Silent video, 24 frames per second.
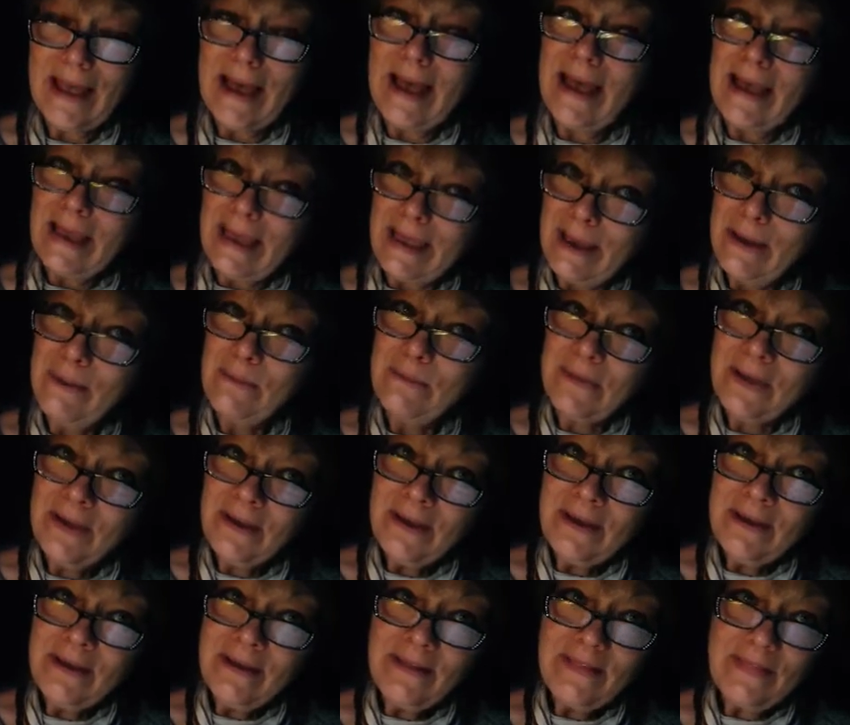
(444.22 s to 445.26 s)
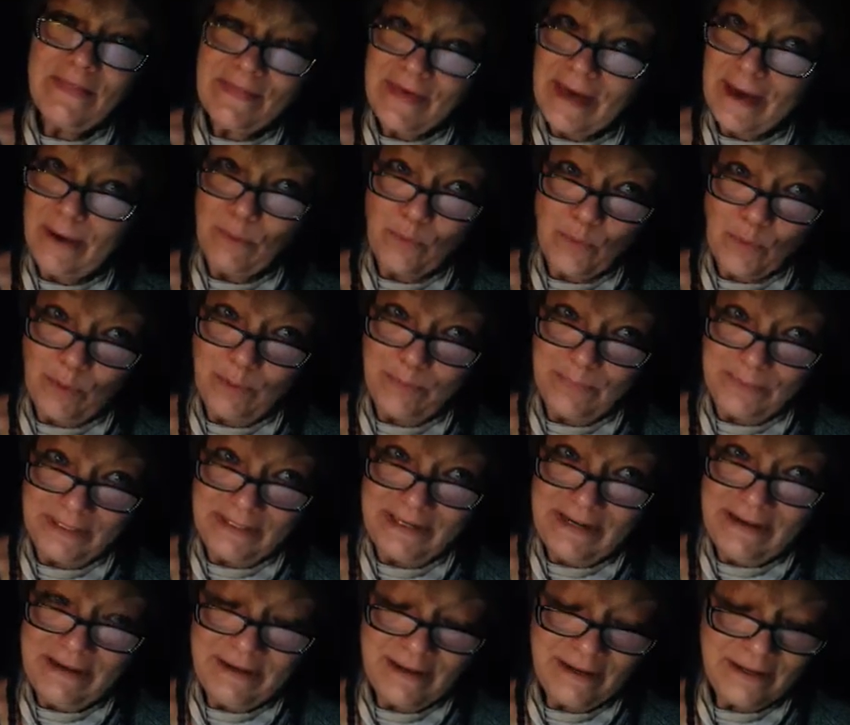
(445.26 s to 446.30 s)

I am that woman.